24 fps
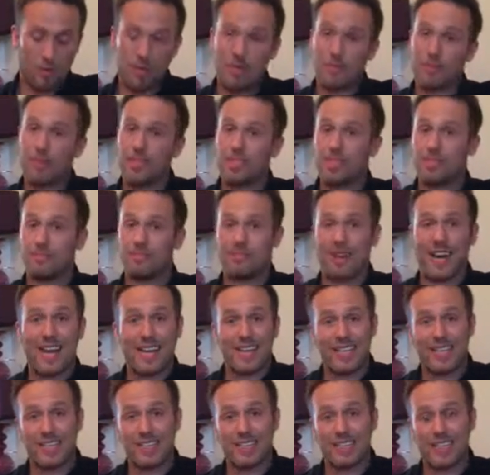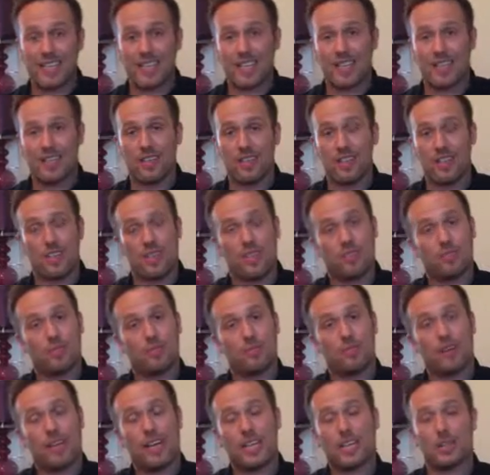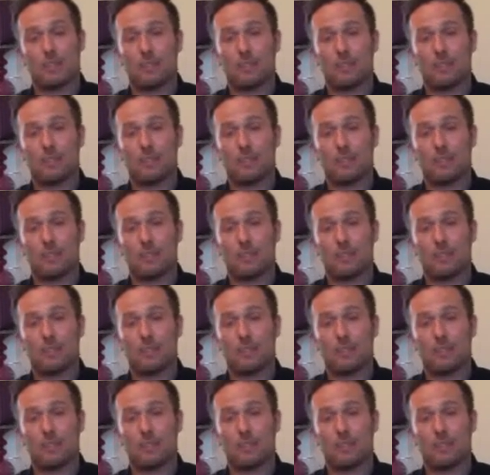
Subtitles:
Remember, this is my insight, so it's my